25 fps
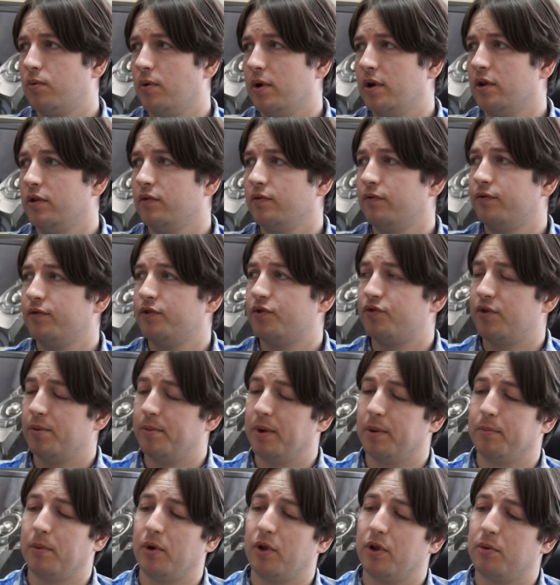12
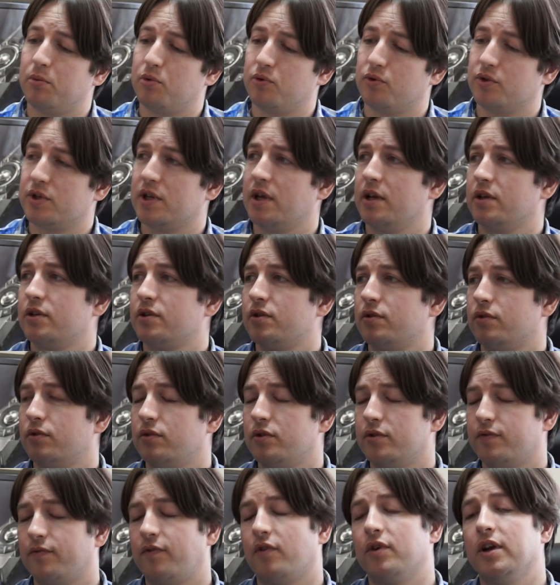streaming
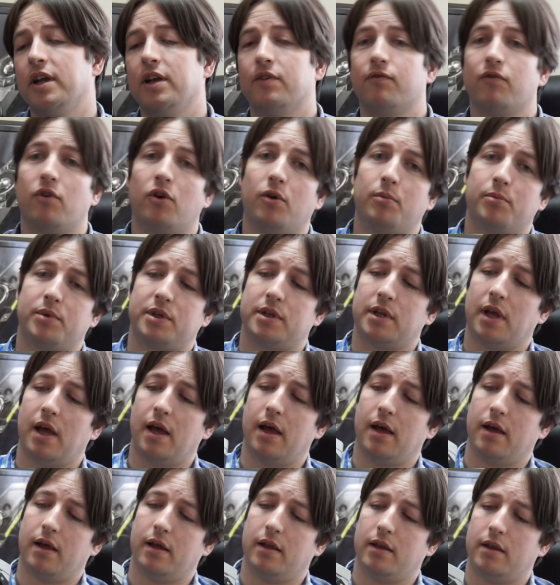multiprocessors, 48 ROPs
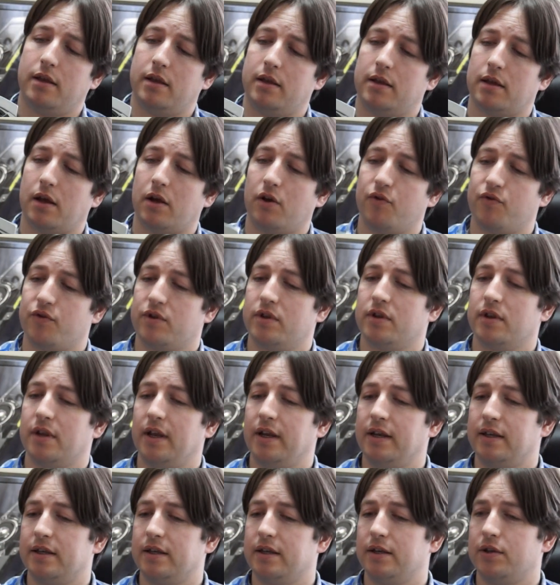and
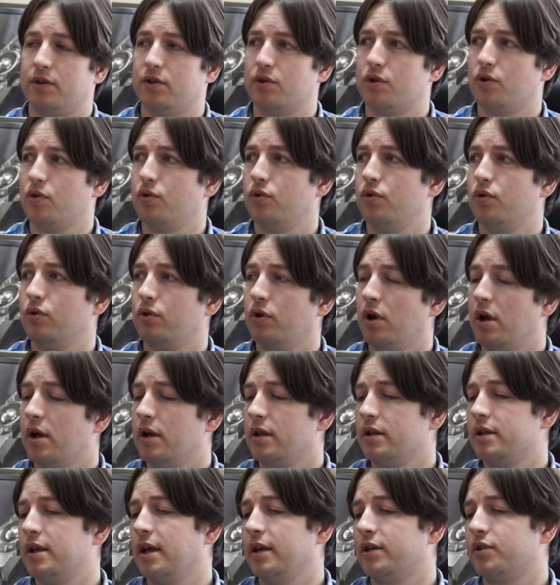192
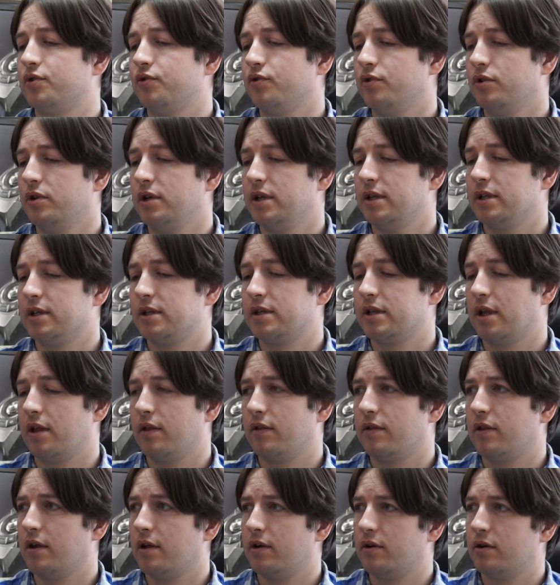texture units.
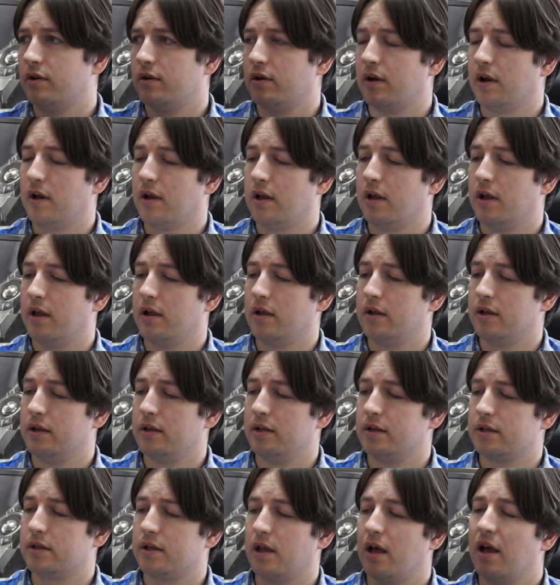There
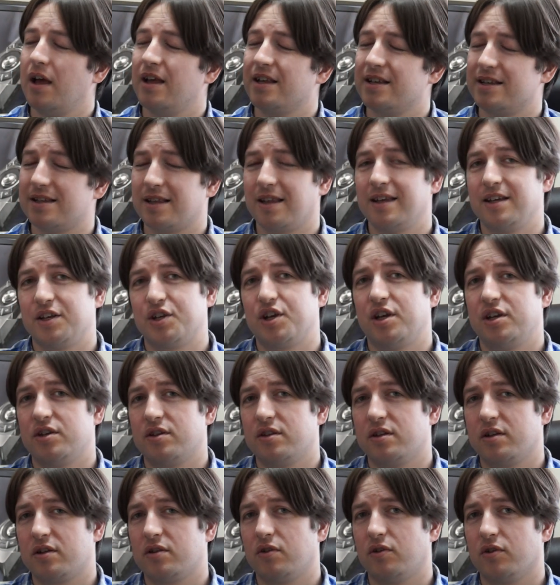is a slight change
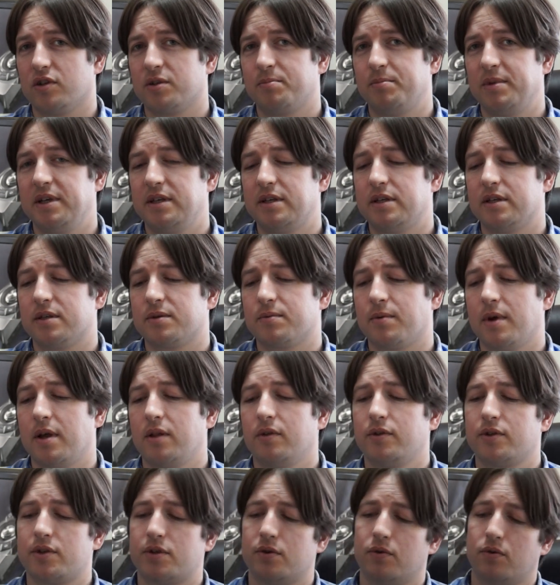in the clock speeds as
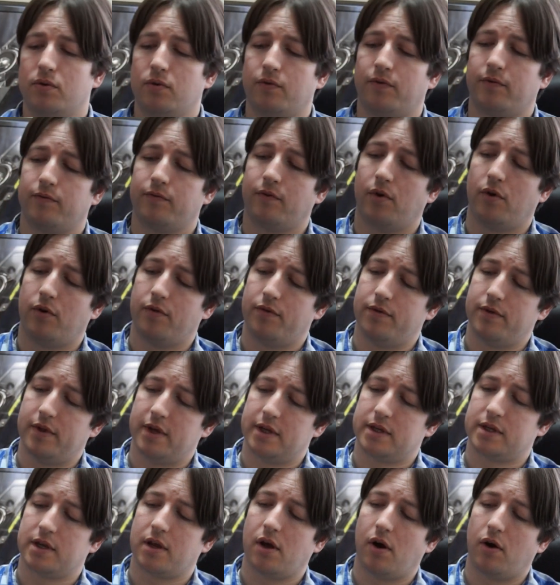well, so on
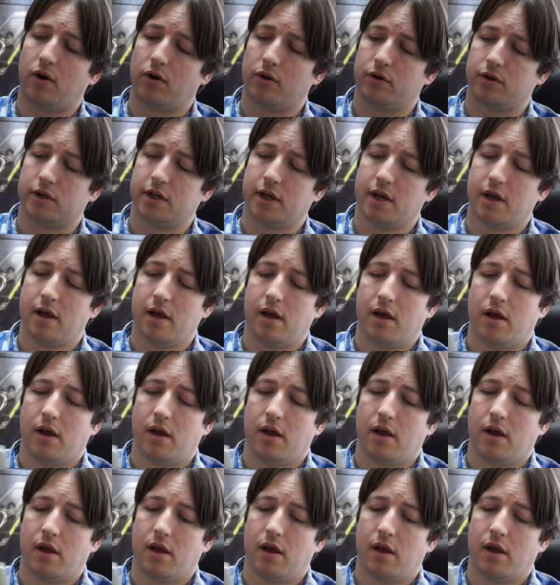this card